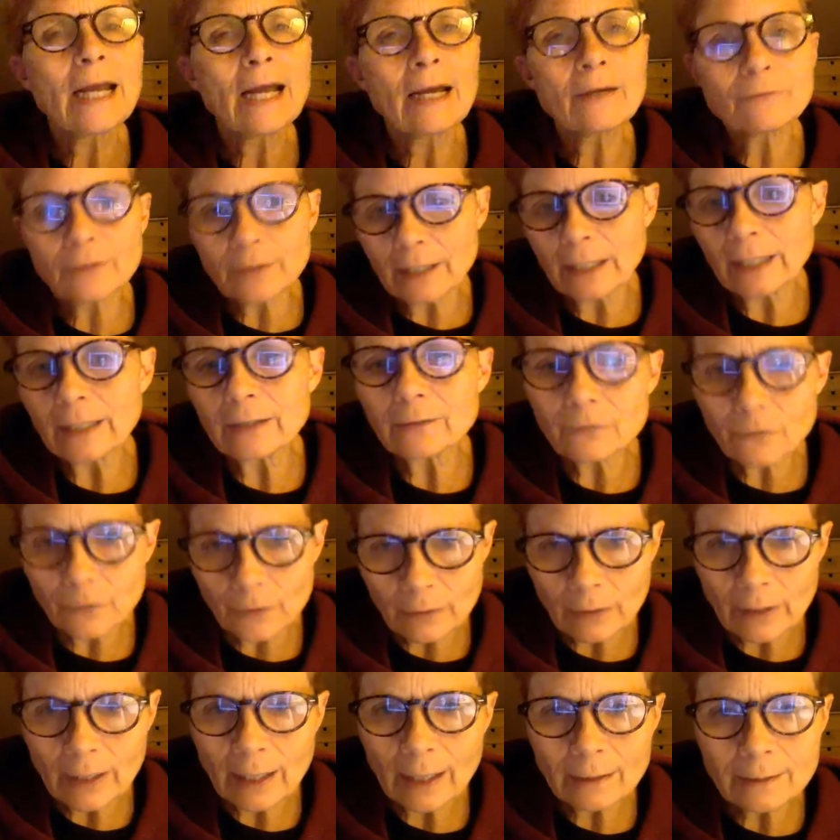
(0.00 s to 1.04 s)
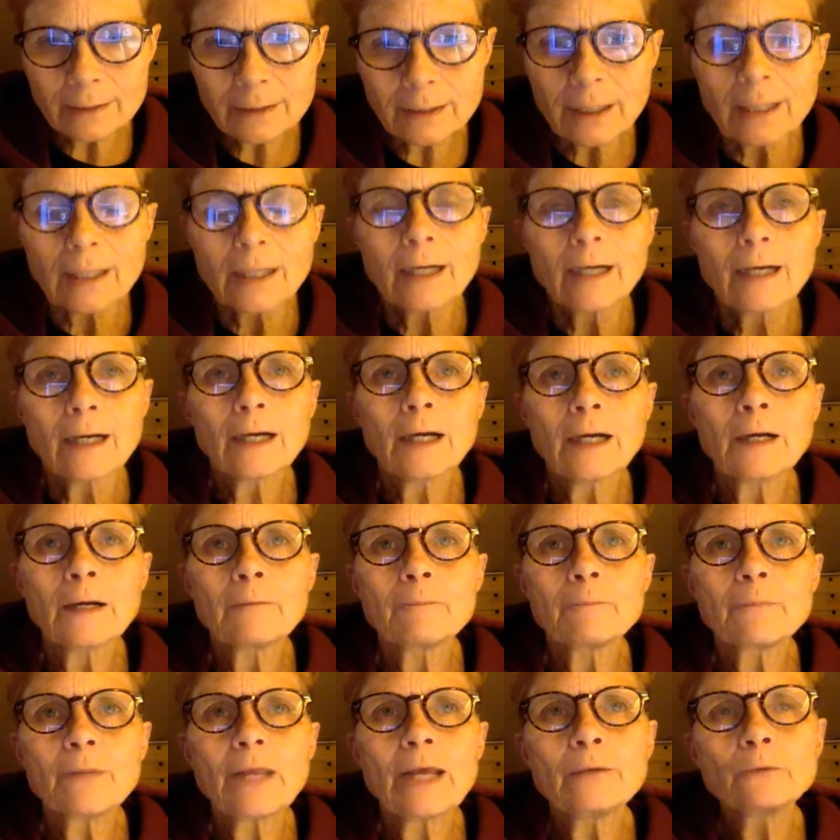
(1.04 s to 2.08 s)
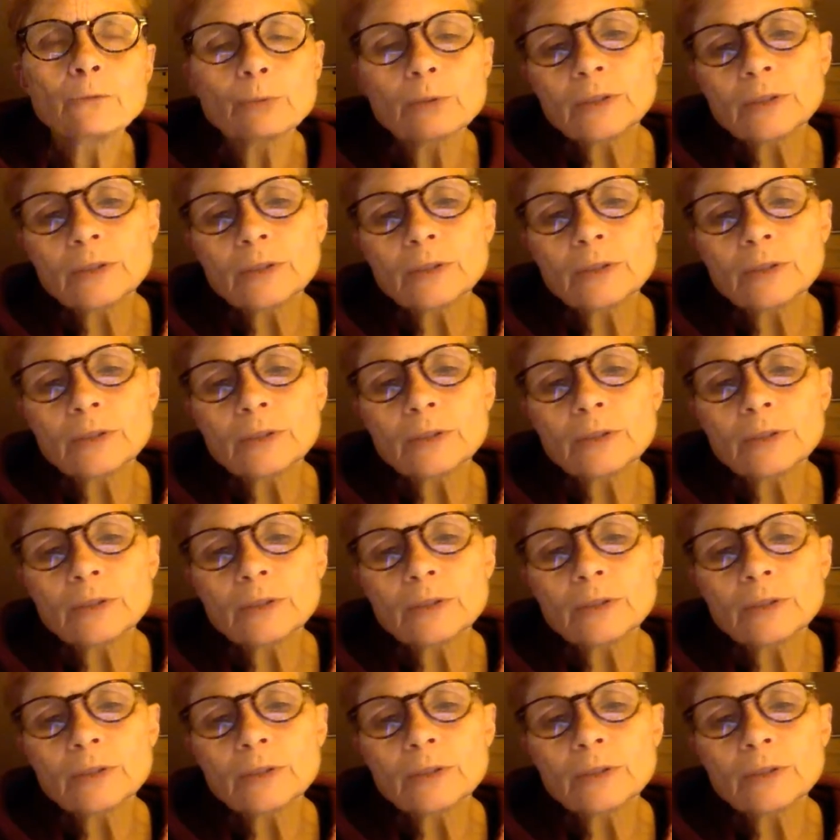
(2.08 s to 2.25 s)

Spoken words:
advocate for that, and